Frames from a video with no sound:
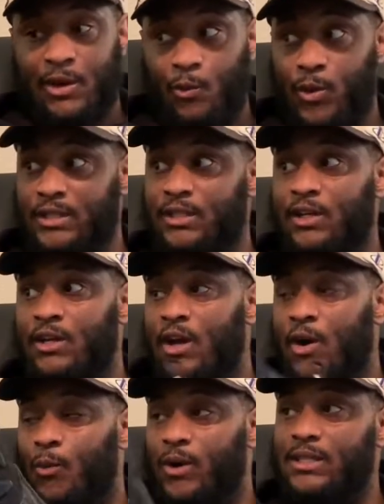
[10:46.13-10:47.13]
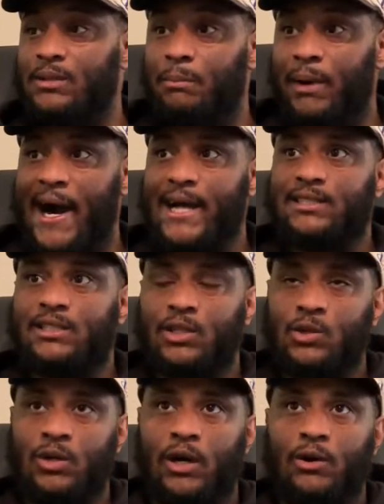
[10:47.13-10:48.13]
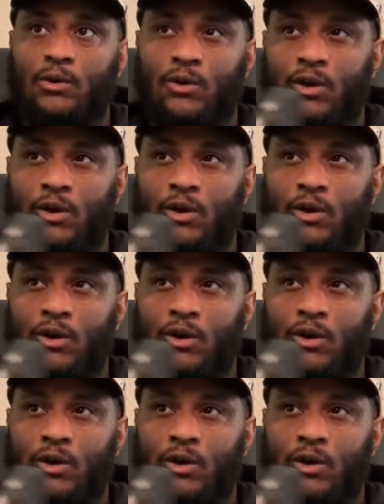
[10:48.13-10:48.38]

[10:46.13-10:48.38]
with the box too, though.